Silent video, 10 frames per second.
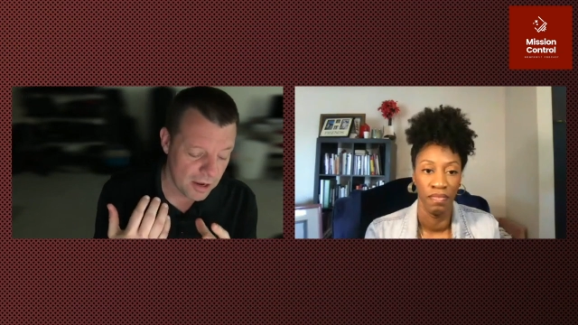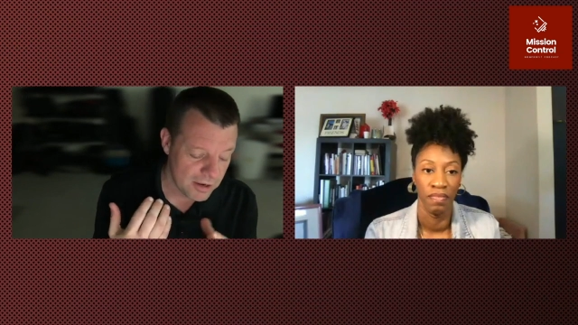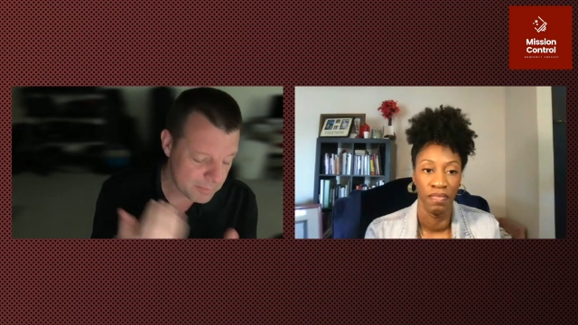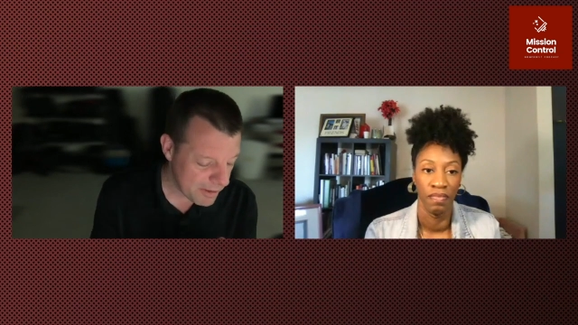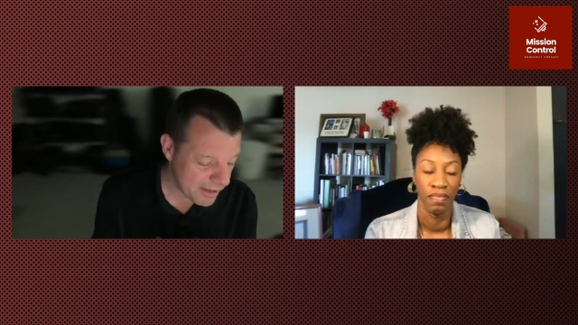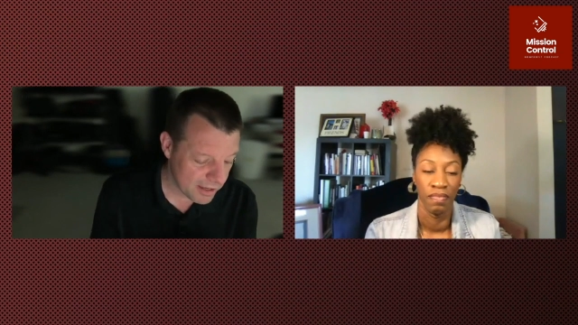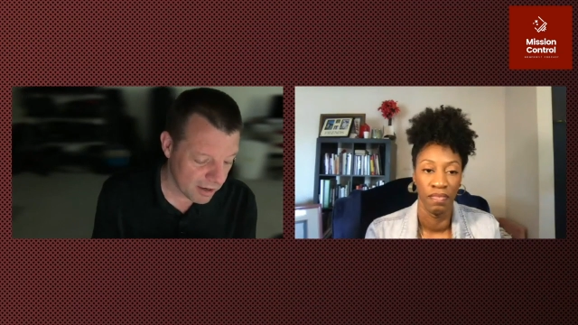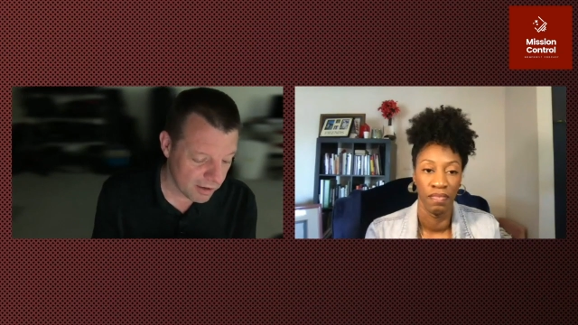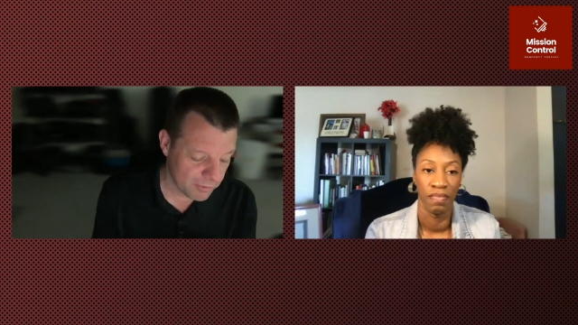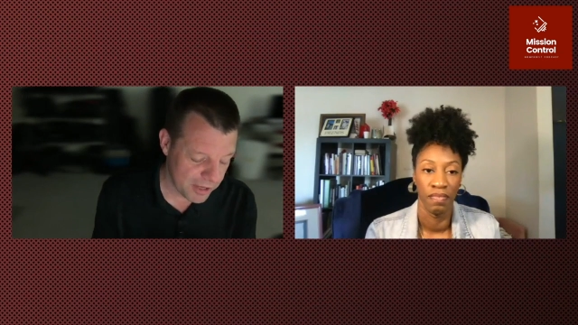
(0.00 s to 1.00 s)
Speaker 1: speaking
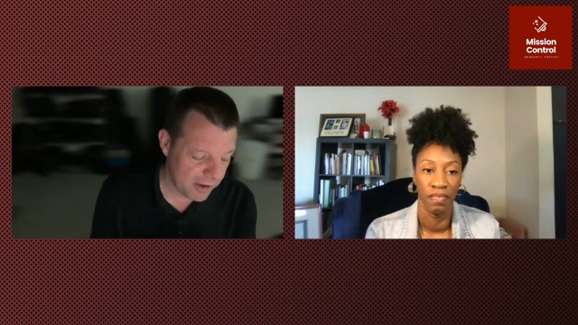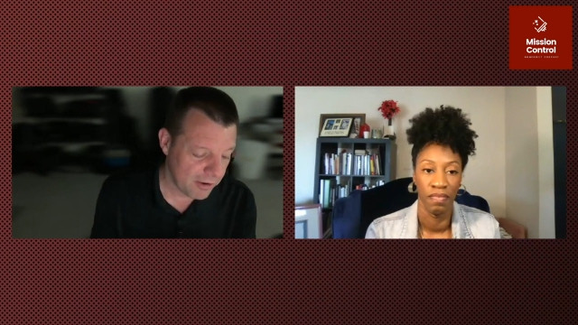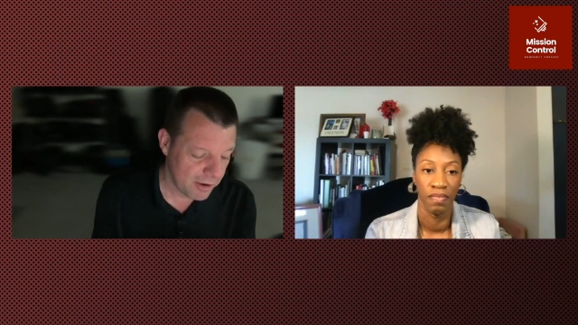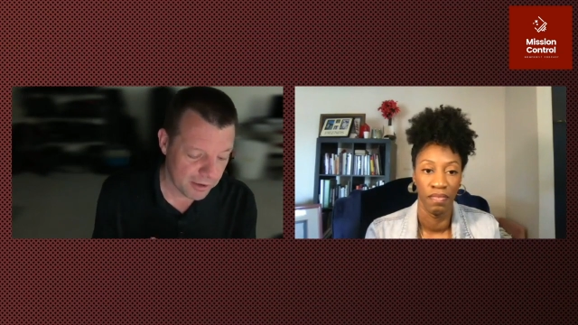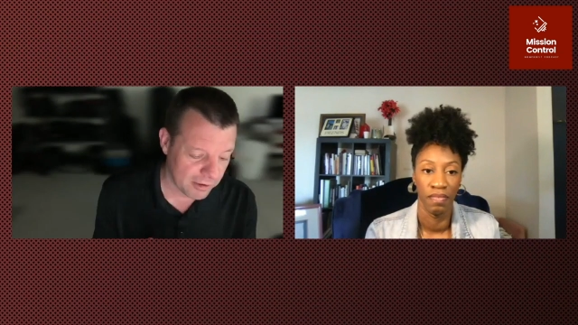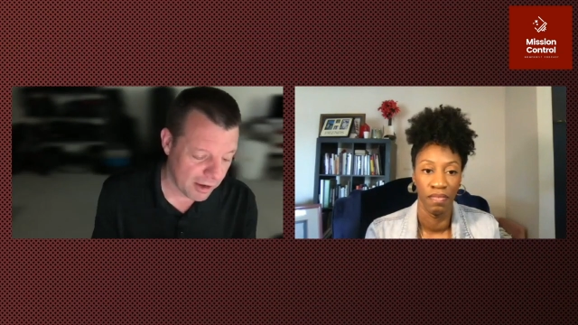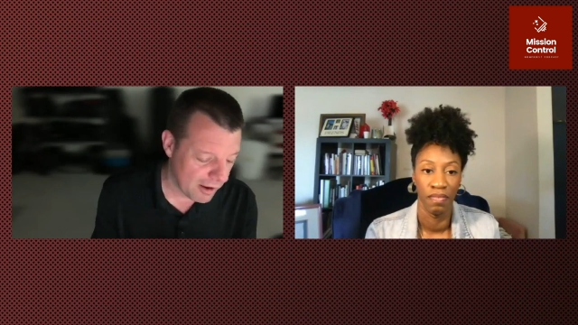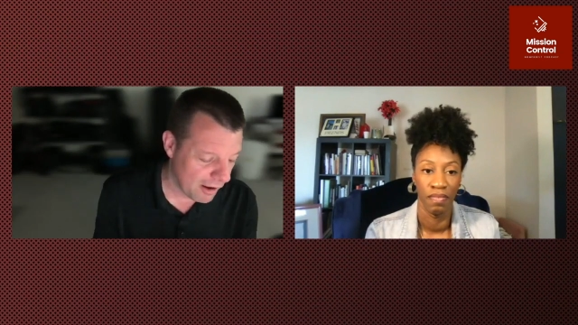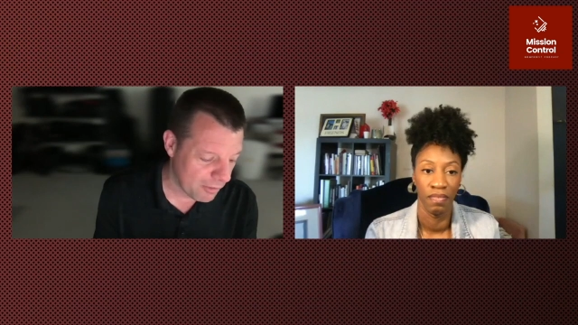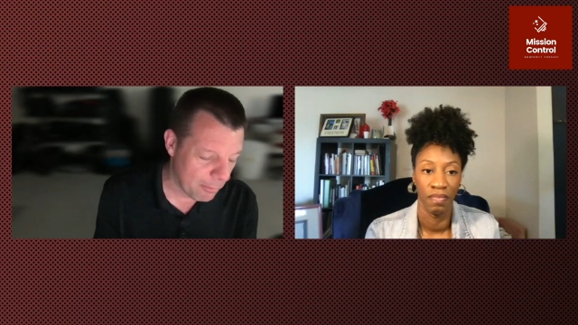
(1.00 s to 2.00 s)
of carrying
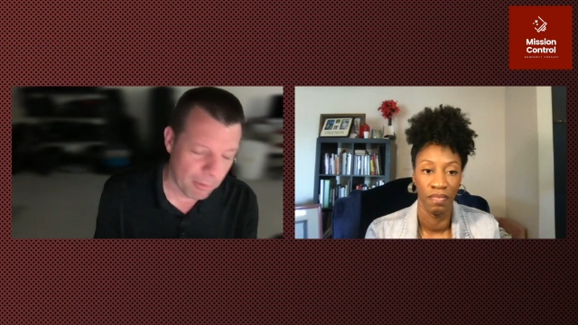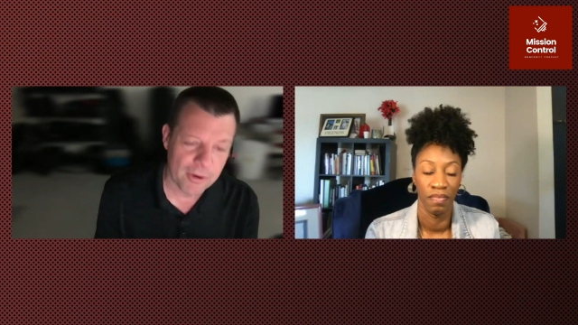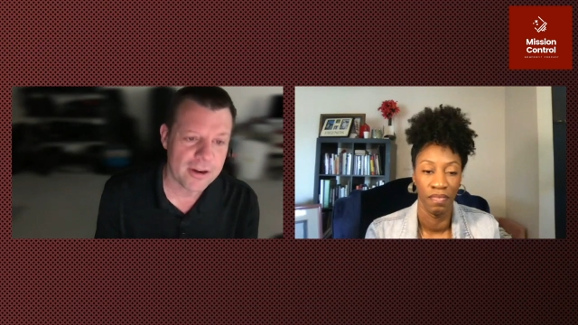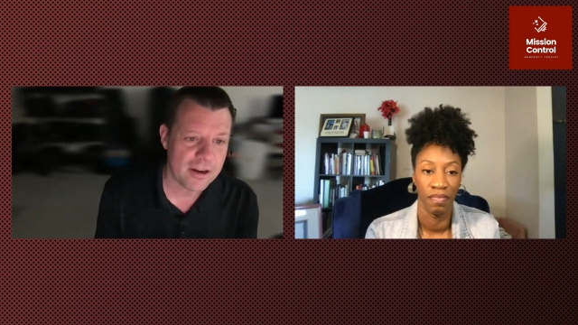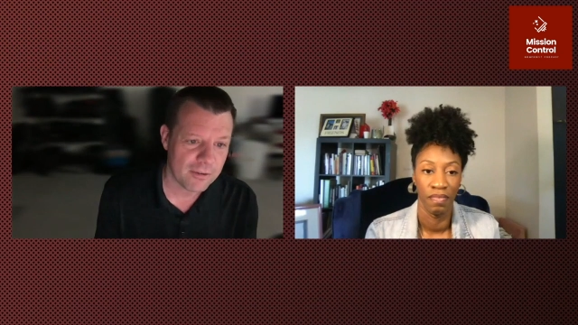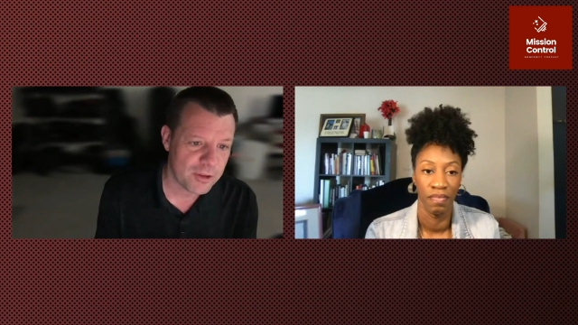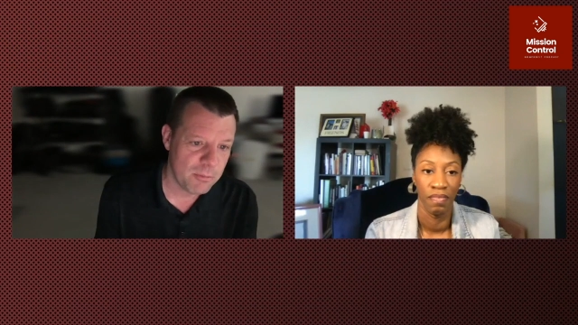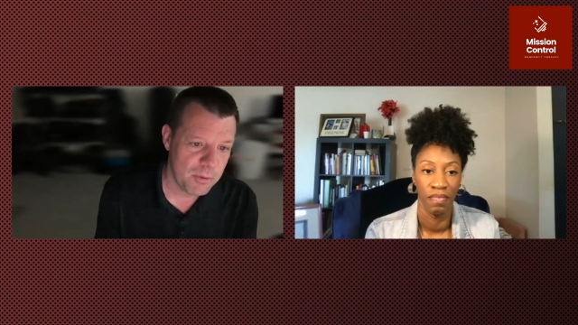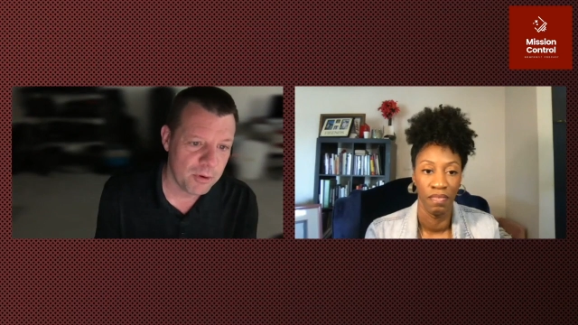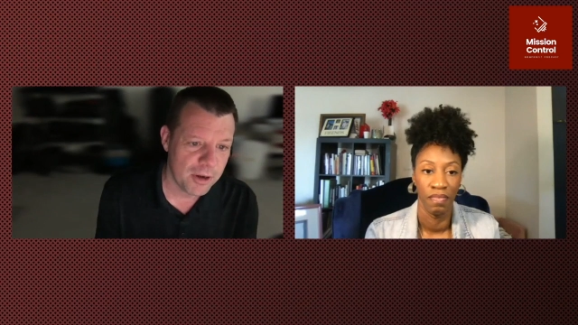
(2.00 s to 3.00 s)
the burden of
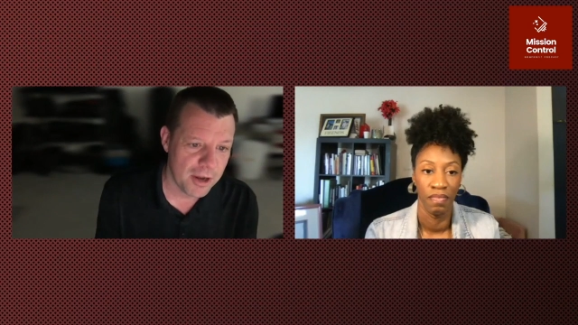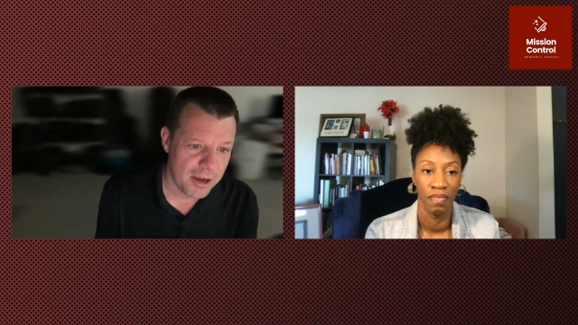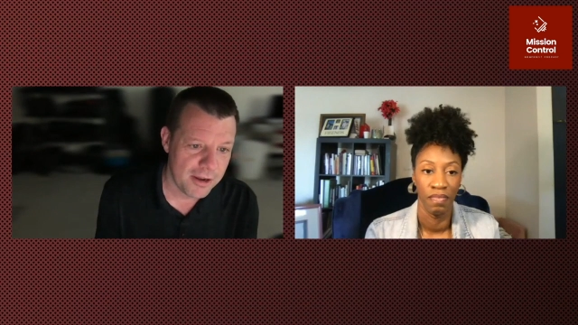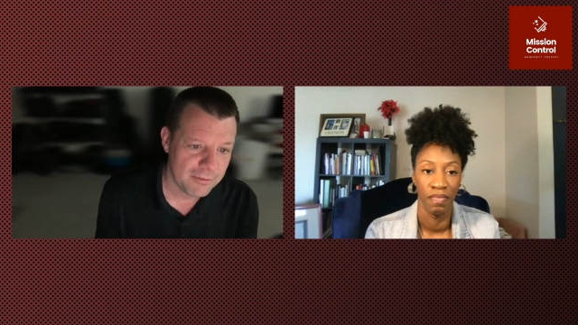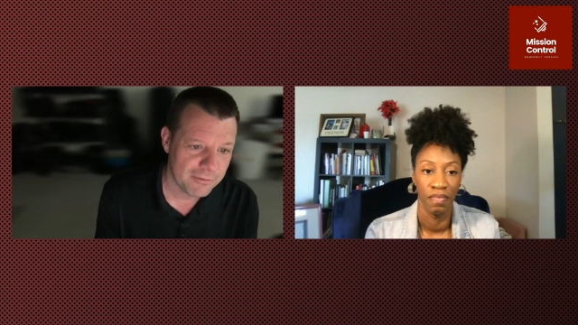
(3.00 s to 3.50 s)
community,